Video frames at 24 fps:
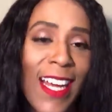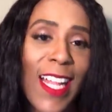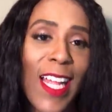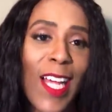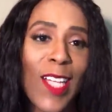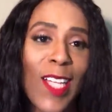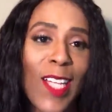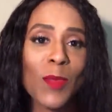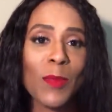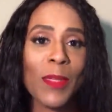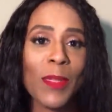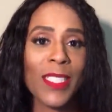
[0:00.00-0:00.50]

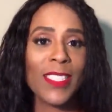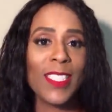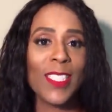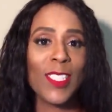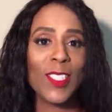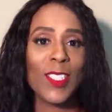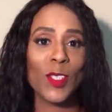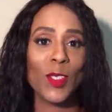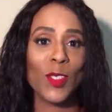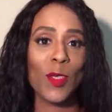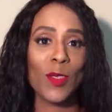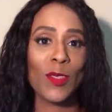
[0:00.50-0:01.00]
That's what my
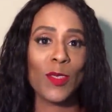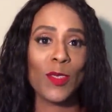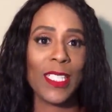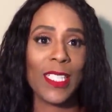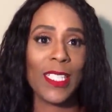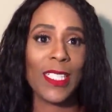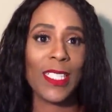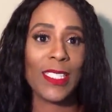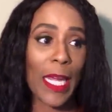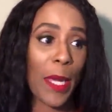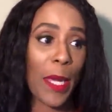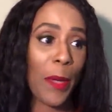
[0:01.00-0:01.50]
6-year-old
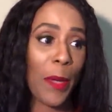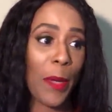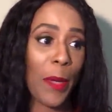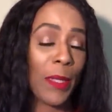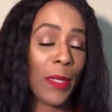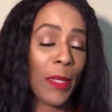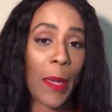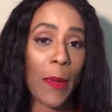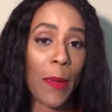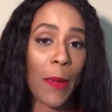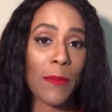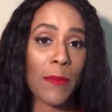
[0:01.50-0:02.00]
says,
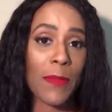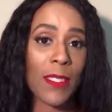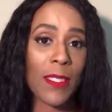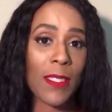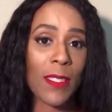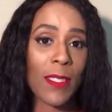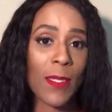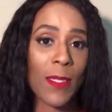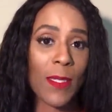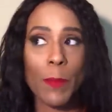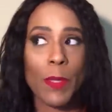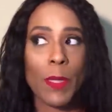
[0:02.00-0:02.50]
ambulance.